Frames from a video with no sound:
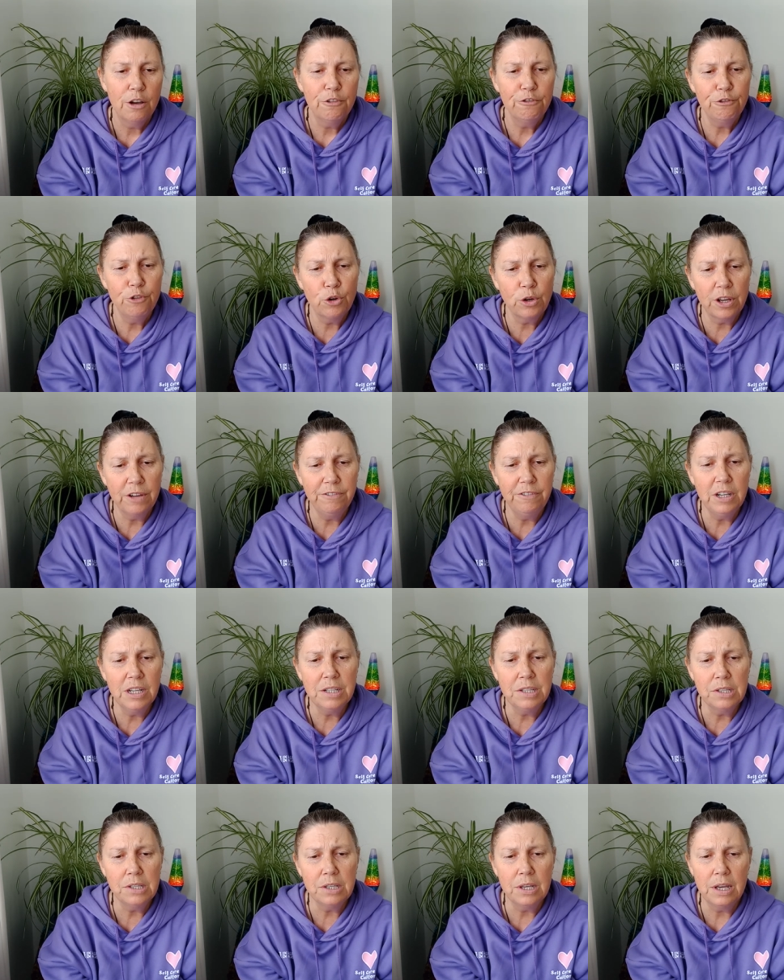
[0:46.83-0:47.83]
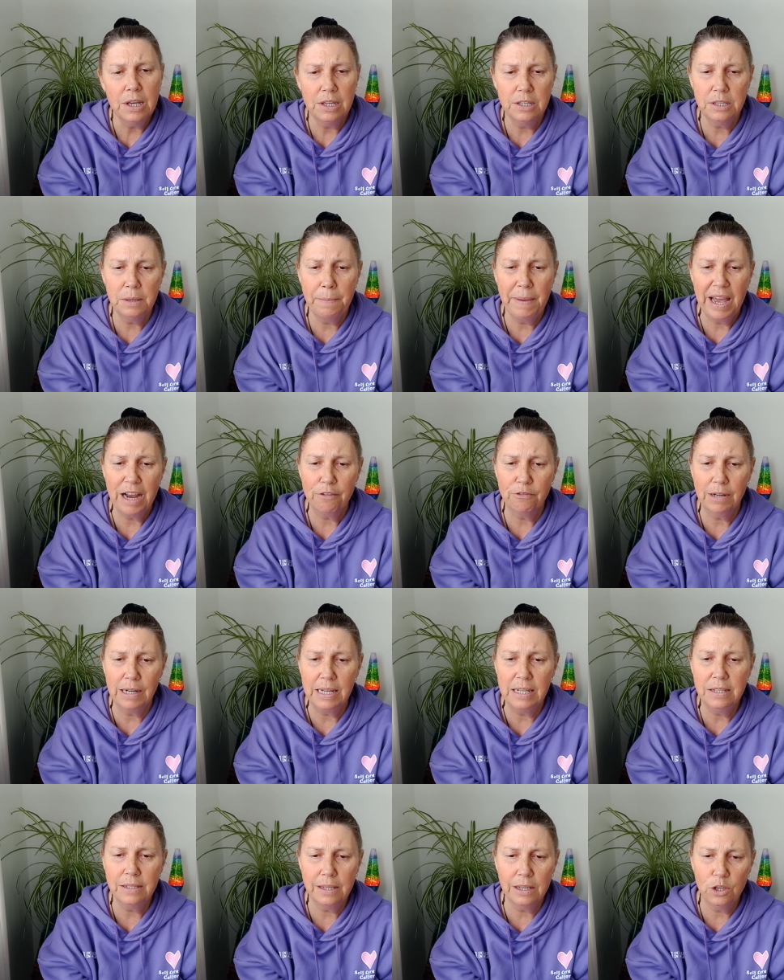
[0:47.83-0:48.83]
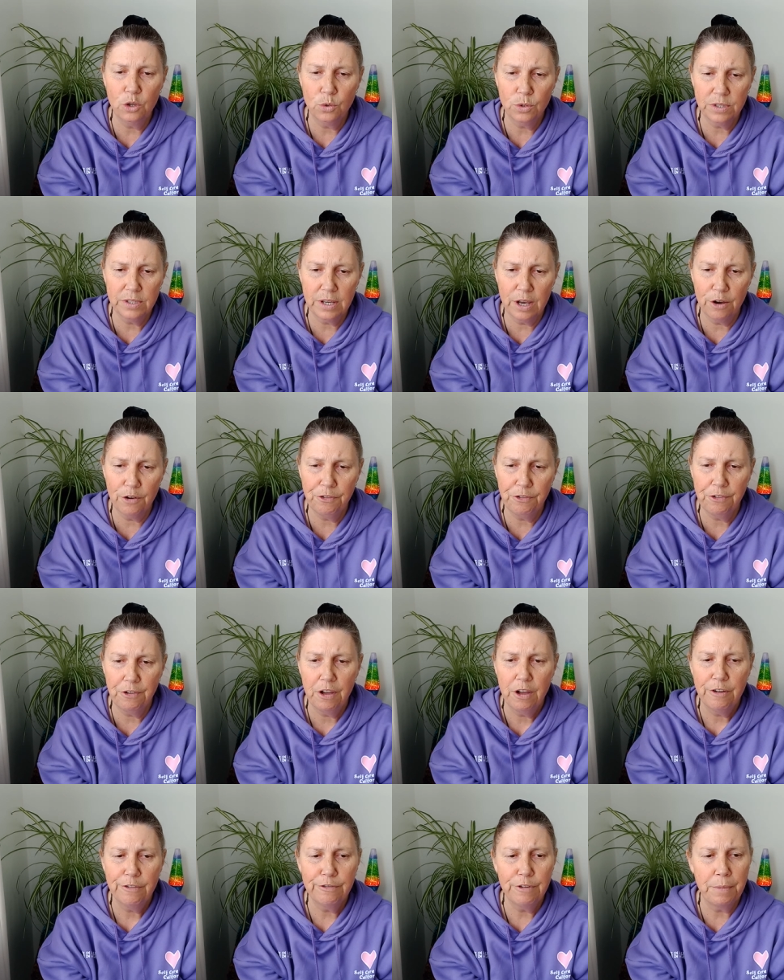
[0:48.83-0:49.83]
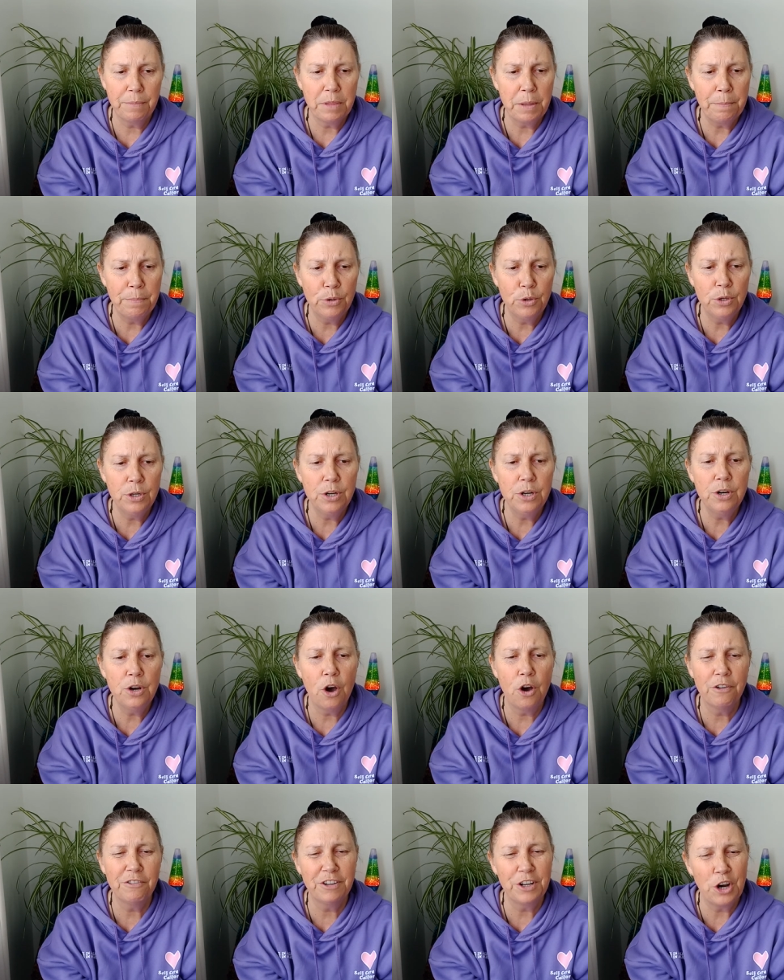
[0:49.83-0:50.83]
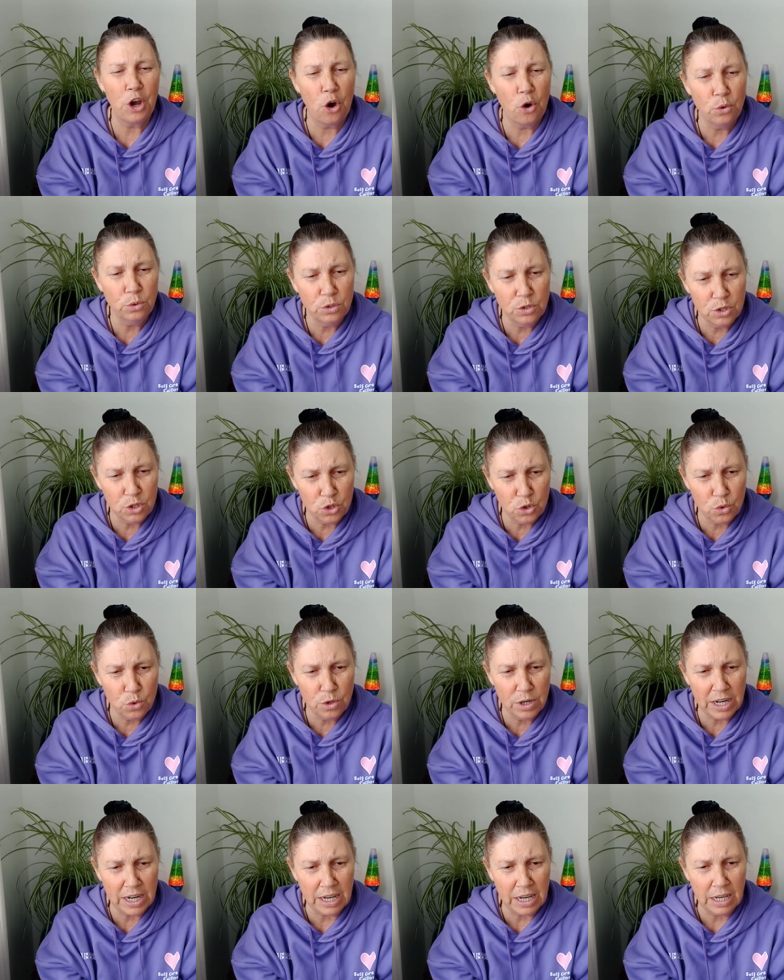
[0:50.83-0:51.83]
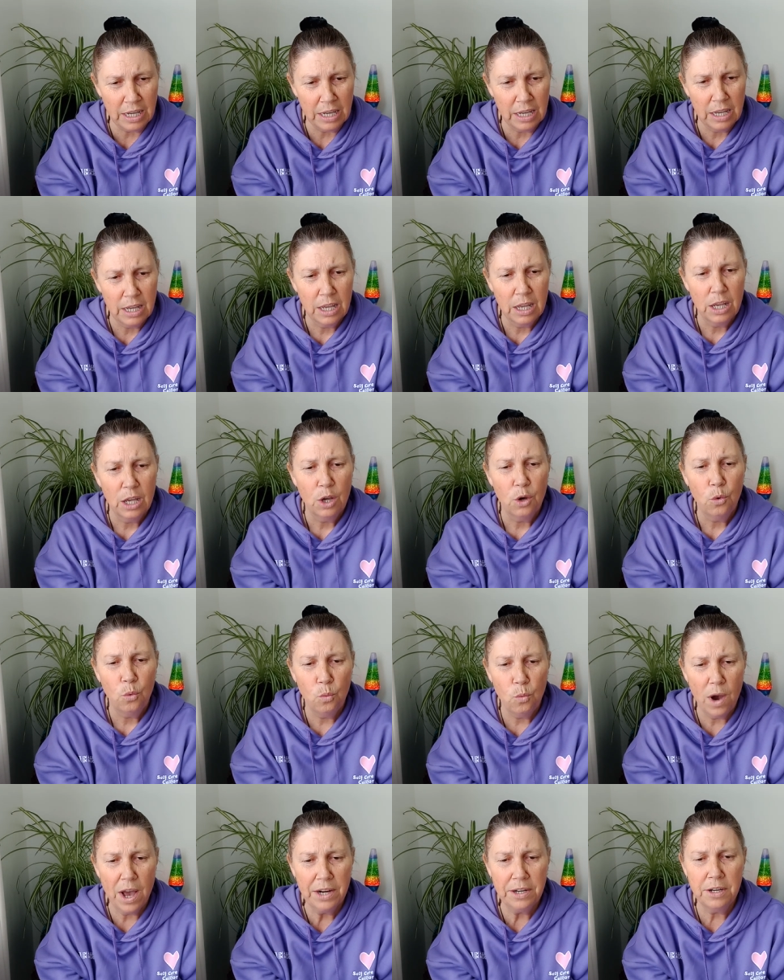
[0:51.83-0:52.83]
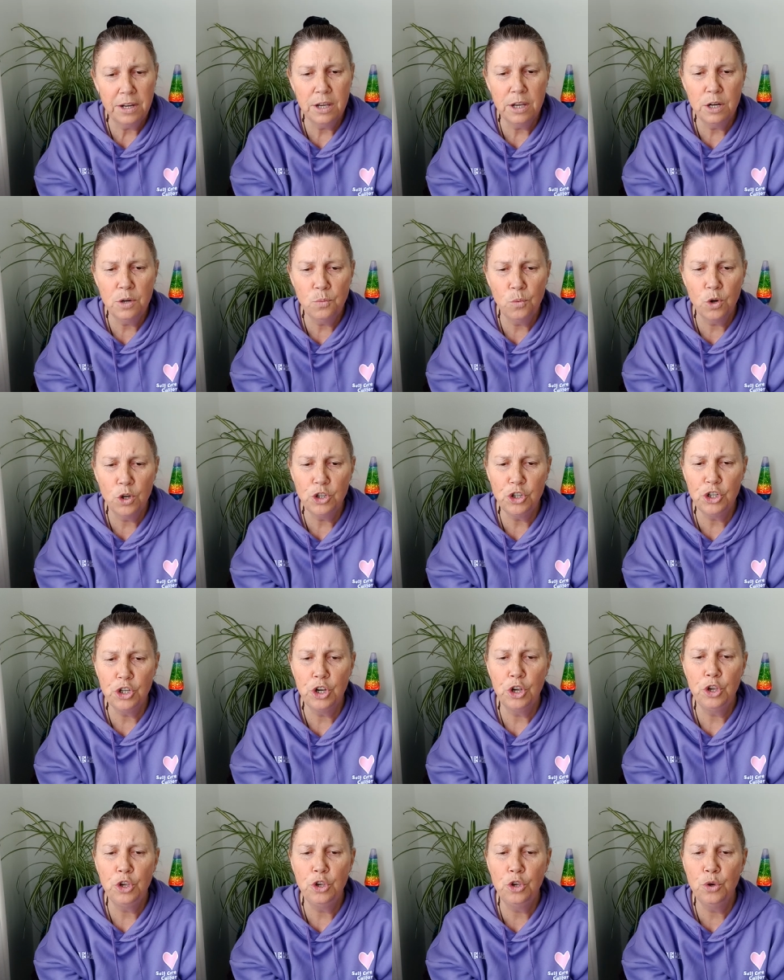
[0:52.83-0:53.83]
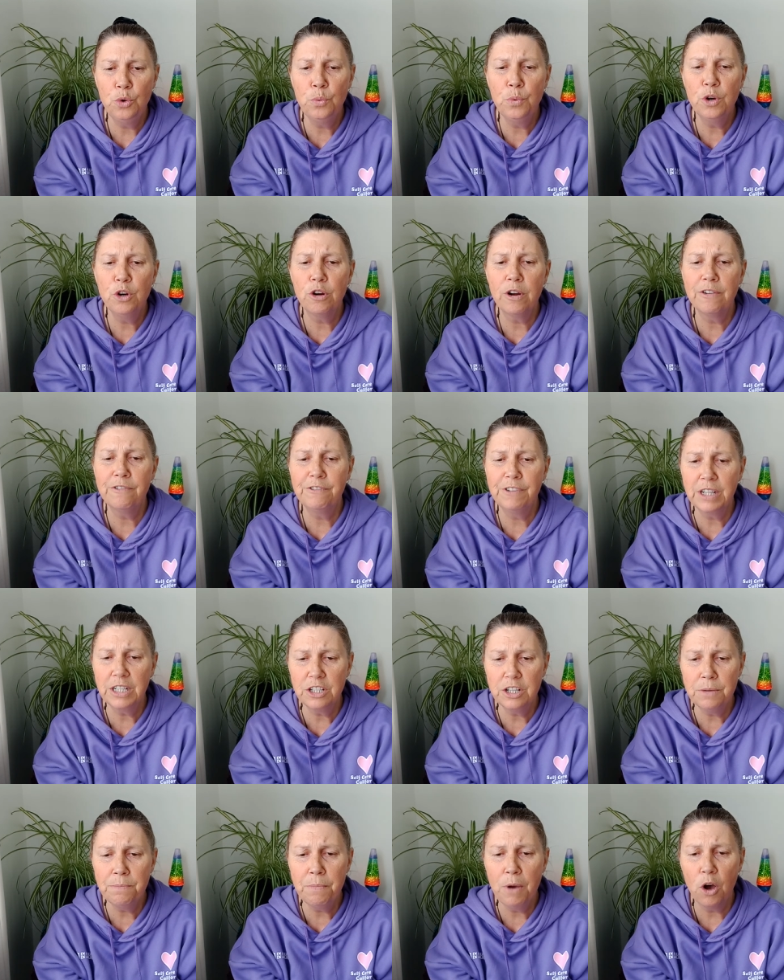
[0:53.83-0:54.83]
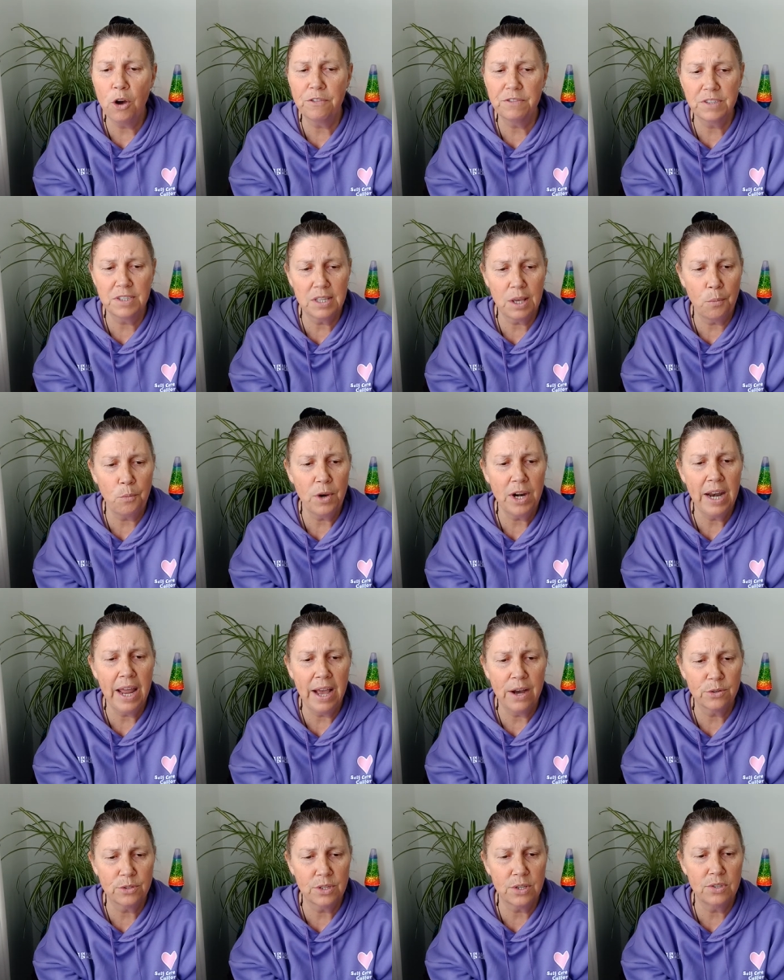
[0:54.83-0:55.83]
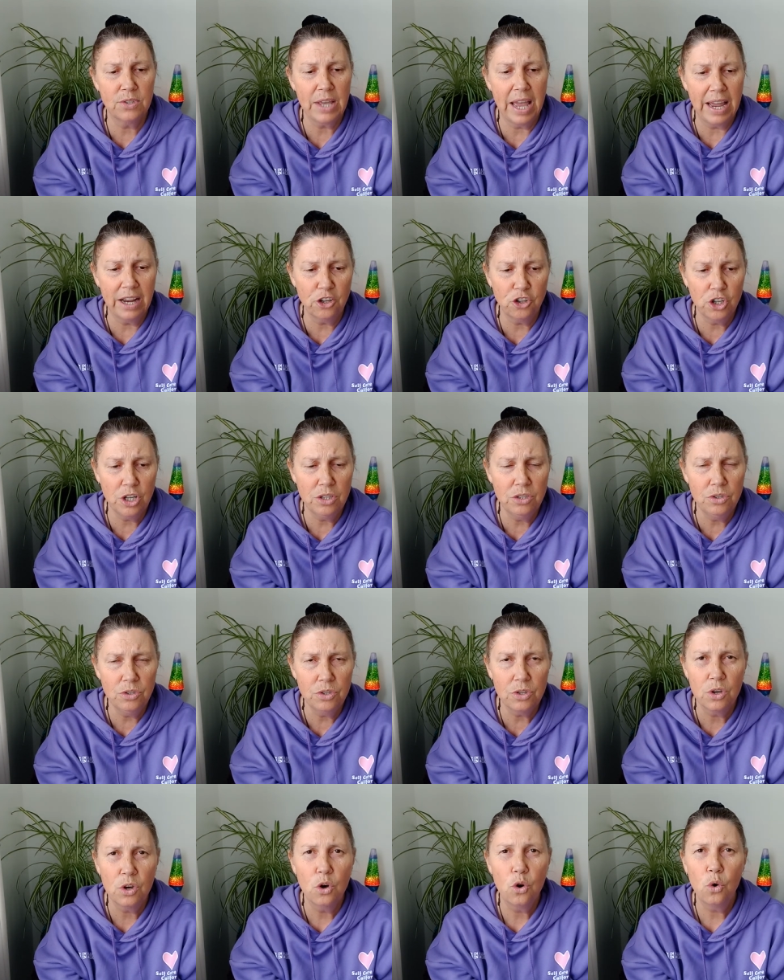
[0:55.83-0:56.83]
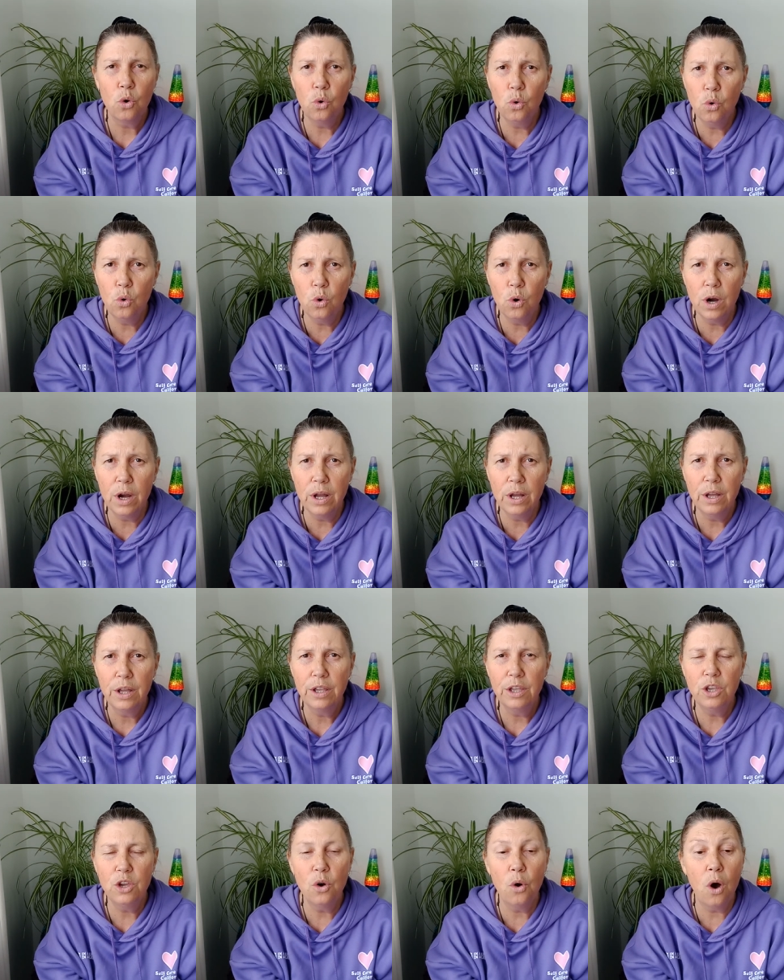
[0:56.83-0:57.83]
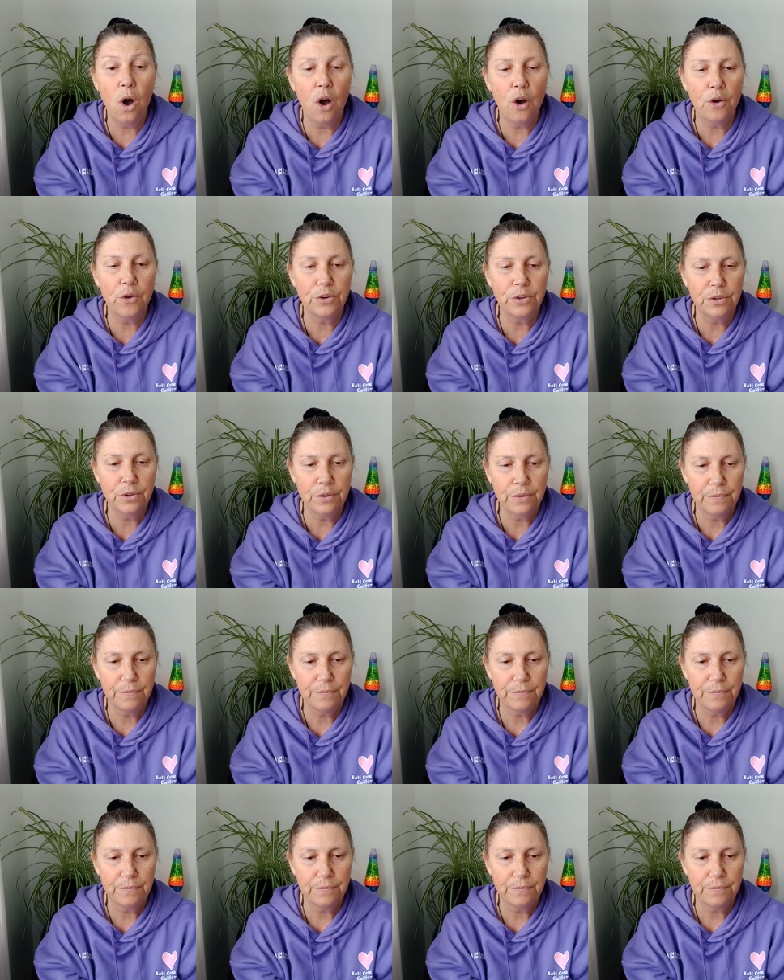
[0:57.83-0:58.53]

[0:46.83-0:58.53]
Forgiveness is about releasing yourself from the burden of an old story, one in which you were a victim of someone else's actions or your own.